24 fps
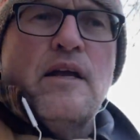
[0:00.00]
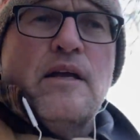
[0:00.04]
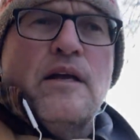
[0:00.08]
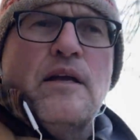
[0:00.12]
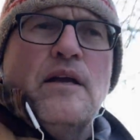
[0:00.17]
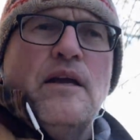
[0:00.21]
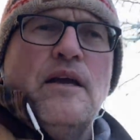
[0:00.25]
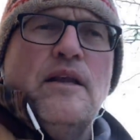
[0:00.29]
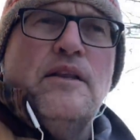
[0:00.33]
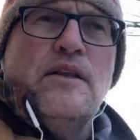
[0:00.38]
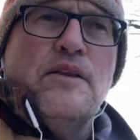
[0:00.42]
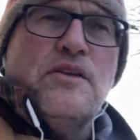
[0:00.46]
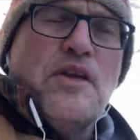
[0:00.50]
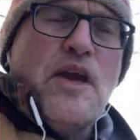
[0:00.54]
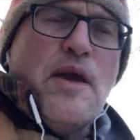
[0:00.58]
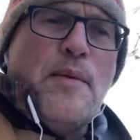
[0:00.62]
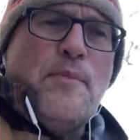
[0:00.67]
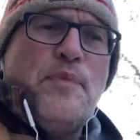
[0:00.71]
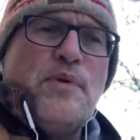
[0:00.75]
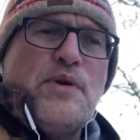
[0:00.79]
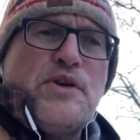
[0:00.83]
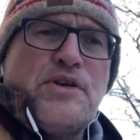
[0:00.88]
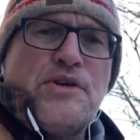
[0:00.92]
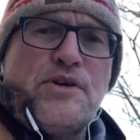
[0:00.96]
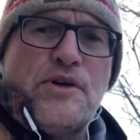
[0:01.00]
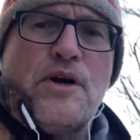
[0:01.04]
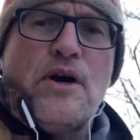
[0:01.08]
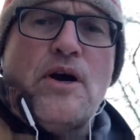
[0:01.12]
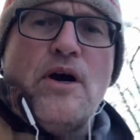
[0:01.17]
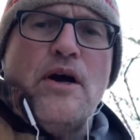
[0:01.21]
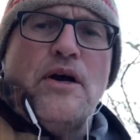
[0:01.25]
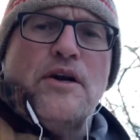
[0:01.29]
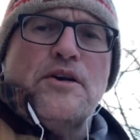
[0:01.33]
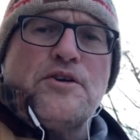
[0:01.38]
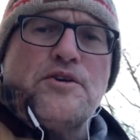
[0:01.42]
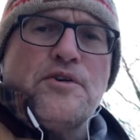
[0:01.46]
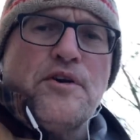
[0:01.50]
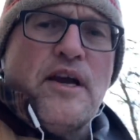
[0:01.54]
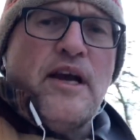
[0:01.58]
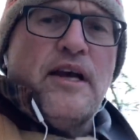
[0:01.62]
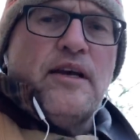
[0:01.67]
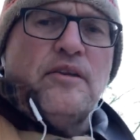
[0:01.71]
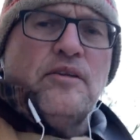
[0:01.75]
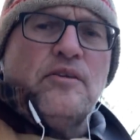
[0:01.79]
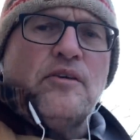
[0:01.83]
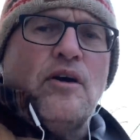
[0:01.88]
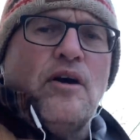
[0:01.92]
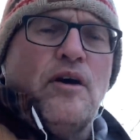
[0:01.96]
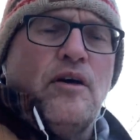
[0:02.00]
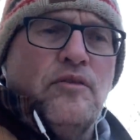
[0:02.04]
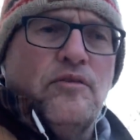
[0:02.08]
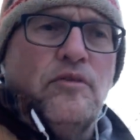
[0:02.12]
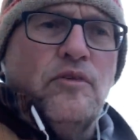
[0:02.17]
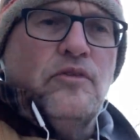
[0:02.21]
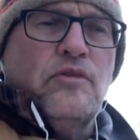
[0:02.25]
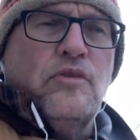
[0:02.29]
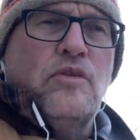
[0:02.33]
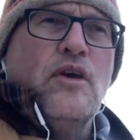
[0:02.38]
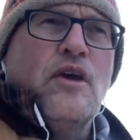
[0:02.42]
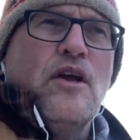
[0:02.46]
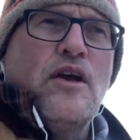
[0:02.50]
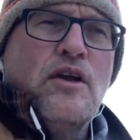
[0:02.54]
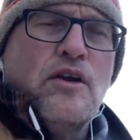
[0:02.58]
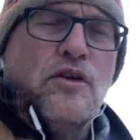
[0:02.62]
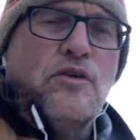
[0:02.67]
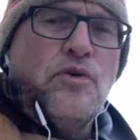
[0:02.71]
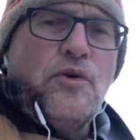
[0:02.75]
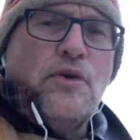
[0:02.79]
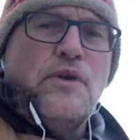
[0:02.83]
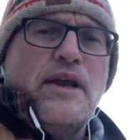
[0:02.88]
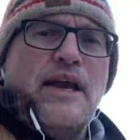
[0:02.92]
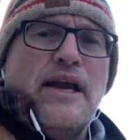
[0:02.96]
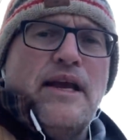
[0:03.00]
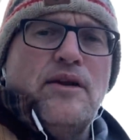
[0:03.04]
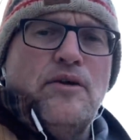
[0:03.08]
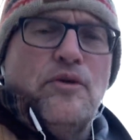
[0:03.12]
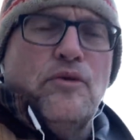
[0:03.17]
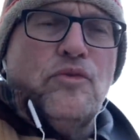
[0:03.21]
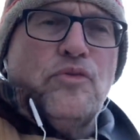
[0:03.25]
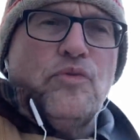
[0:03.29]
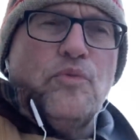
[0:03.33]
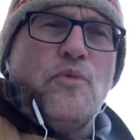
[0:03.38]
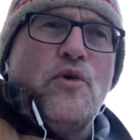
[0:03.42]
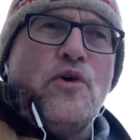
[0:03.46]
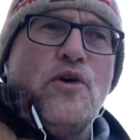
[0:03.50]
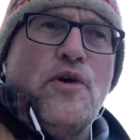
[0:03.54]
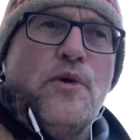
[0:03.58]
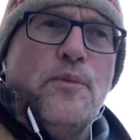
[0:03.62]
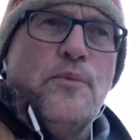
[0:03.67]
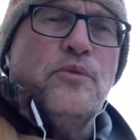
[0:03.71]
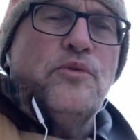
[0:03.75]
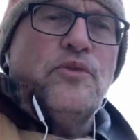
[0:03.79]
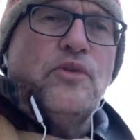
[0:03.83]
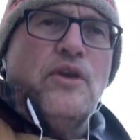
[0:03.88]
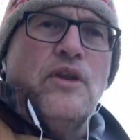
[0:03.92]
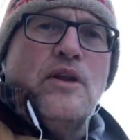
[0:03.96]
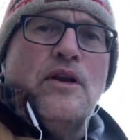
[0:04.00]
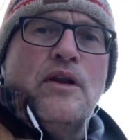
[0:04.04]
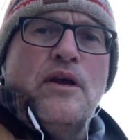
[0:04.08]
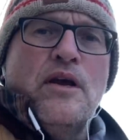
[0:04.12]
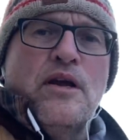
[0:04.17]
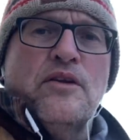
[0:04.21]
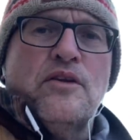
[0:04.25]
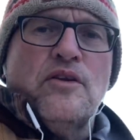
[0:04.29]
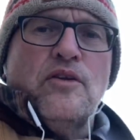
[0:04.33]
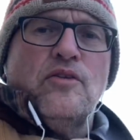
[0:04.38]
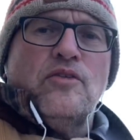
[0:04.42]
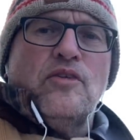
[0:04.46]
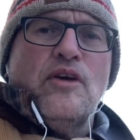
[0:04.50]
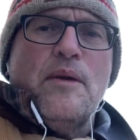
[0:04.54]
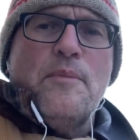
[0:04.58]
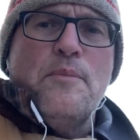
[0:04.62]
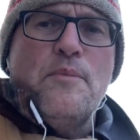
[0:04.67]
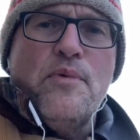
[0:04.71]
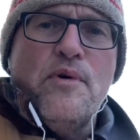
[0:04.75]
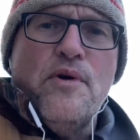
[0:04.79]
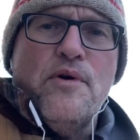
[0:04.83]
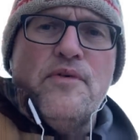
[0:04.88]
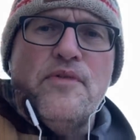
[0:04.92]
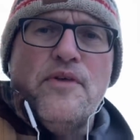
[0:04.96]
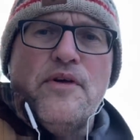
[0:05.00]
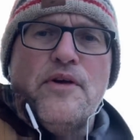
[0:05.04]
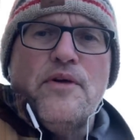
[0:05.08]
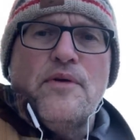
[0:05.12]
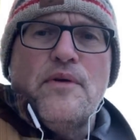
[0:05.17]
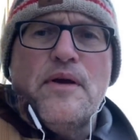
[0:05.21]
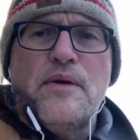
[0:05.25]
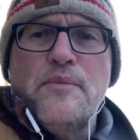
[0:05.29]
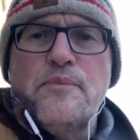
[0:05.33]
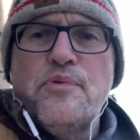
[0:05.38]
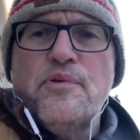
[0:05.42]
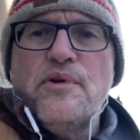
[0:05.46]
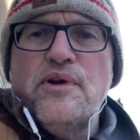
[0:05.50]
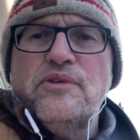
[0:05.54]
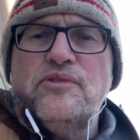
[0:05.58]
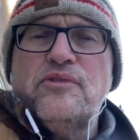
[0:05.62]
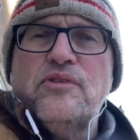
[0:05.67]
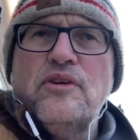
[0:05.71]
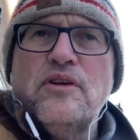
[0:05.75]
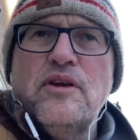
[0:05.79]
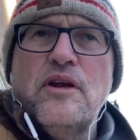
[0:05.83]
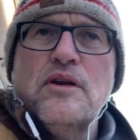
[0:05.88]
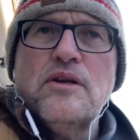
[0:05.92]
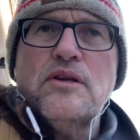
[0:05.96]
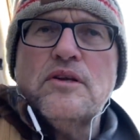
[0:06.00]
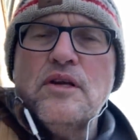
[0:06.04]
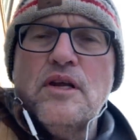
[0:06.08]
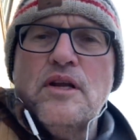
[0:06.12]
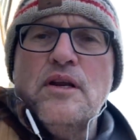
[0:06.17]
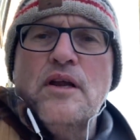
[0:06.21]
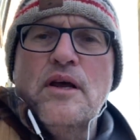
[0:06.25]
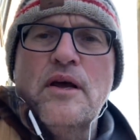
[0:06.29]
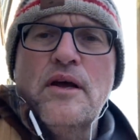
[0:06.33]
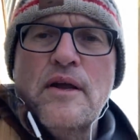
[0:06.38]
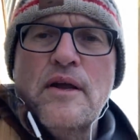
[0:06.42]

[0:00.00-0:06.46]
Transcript: And the temperature contrast causes tornado swarms in December that are unprecedented.